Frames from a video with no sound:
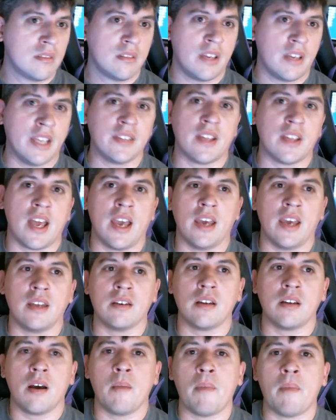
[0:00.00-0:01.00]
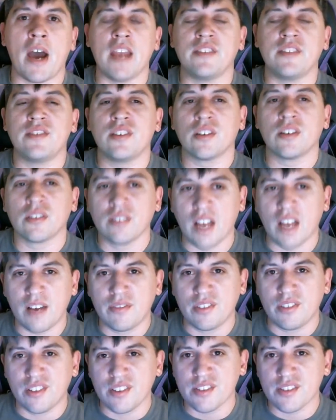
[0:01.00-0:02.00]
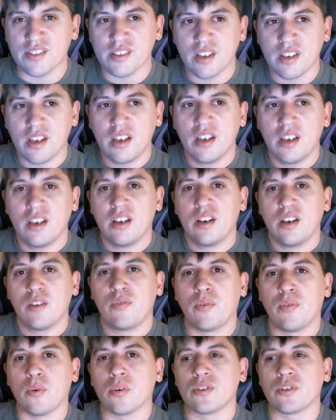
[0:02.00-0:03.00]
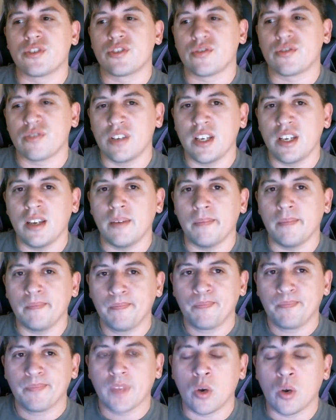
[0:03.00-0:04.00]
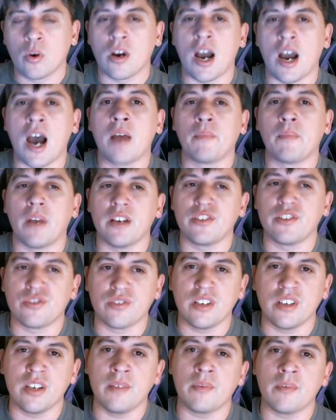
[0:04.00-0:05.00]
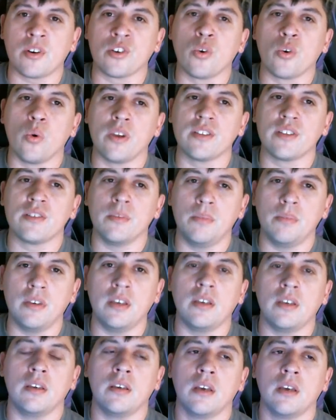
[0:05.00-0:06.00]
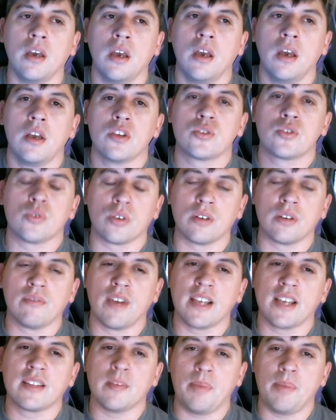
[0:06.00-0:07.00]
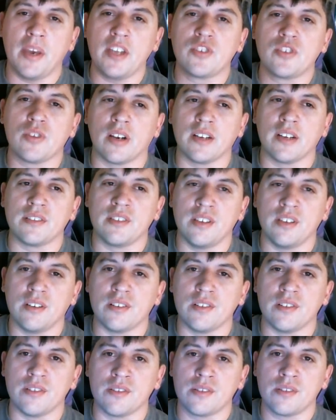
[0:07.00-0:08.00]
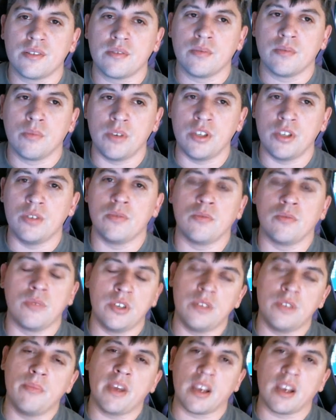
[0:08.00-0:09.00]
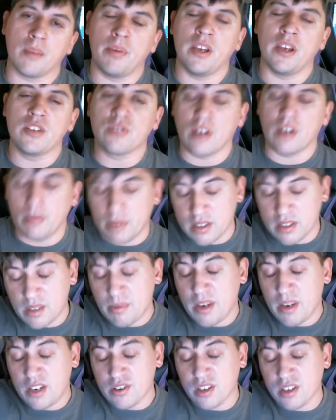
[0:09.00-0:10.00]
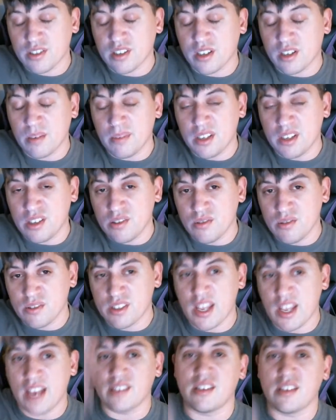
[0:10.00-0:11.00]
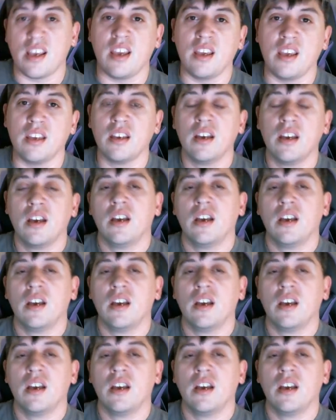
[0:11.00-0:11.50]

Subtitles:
then my tier levels for stream or on my stream are going to be sort of like the Patreon tiers when you make a Patreon, but the Patreon is going to be used as a